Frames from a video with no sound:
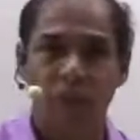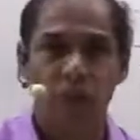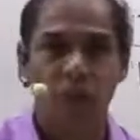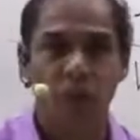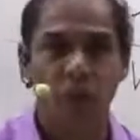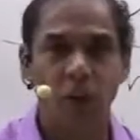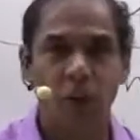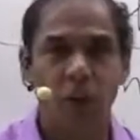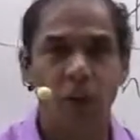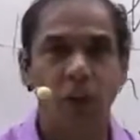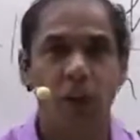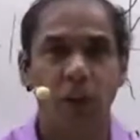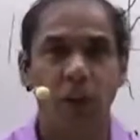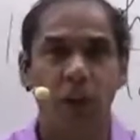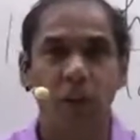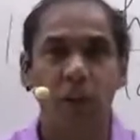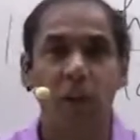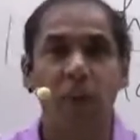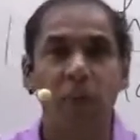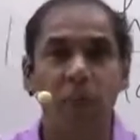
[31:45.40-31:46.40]
So if you
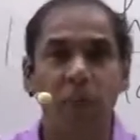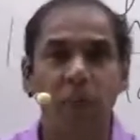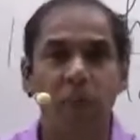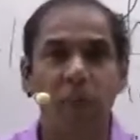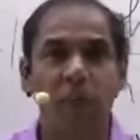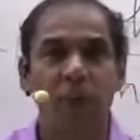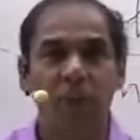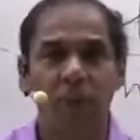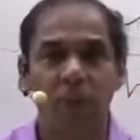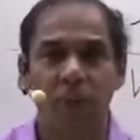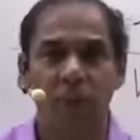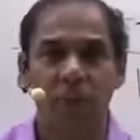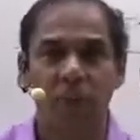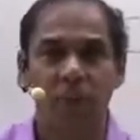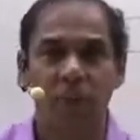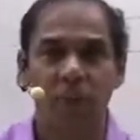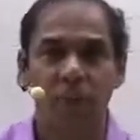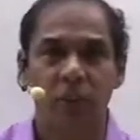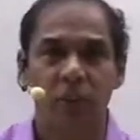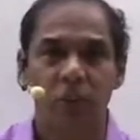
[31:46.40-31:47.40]
are giving
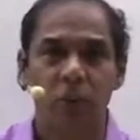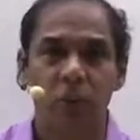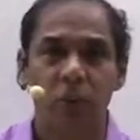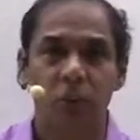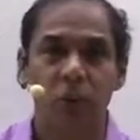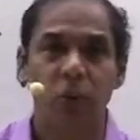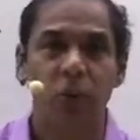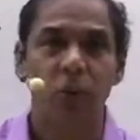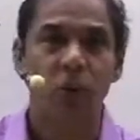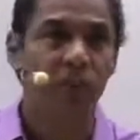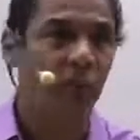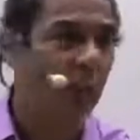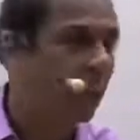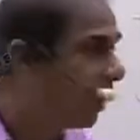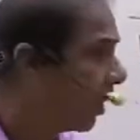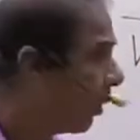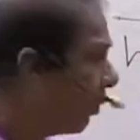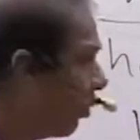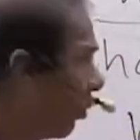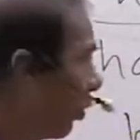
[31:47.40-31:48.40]
pauses to those
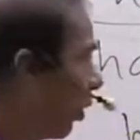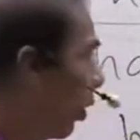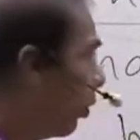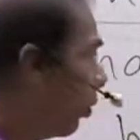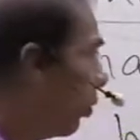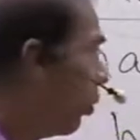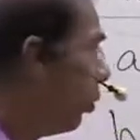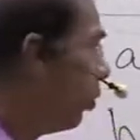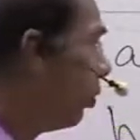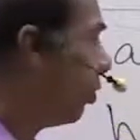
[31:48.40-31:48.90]
items, you have to